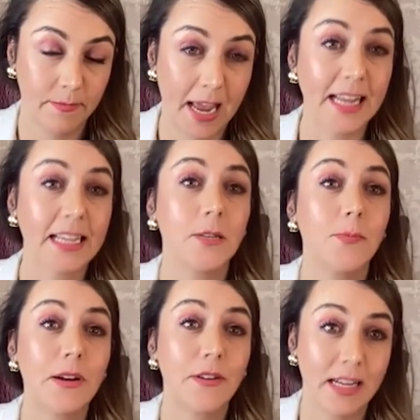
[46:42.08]
and
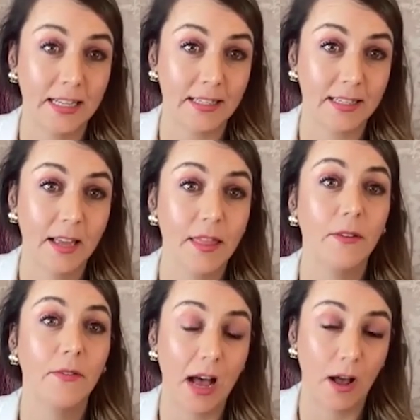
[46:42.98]
experience
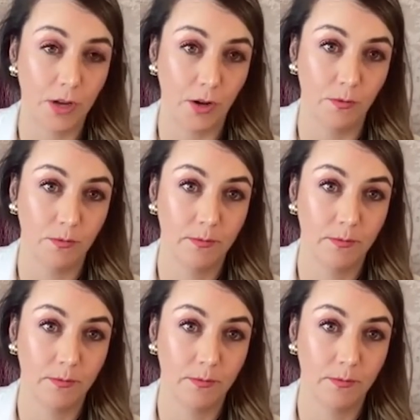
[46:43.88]
the value.